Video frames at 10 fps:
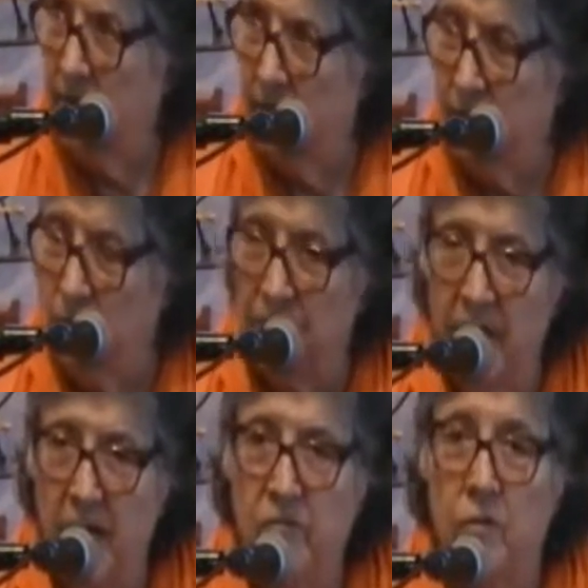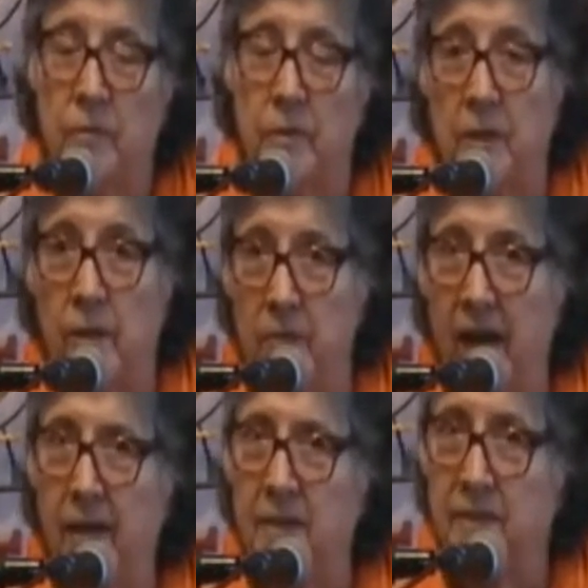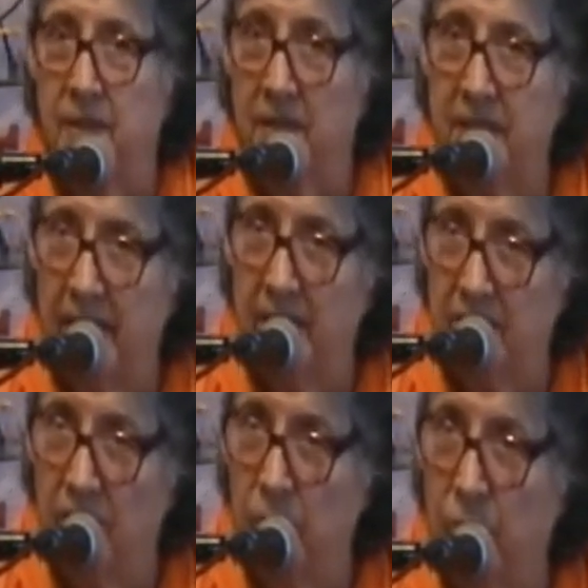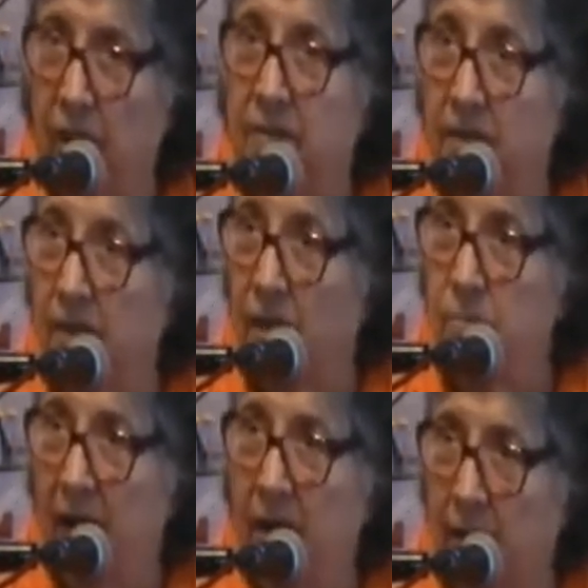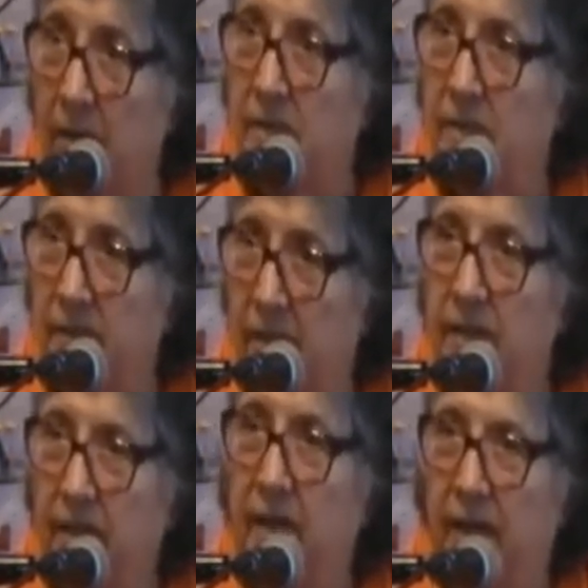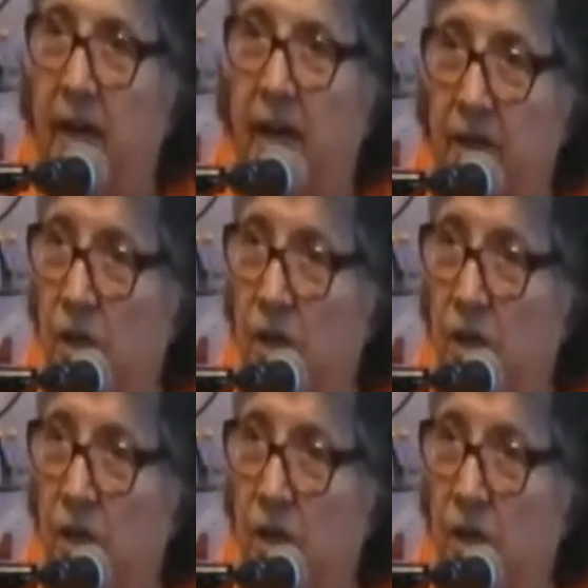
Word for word: it was time for him to come back, I said, Take a deep breath and come back. And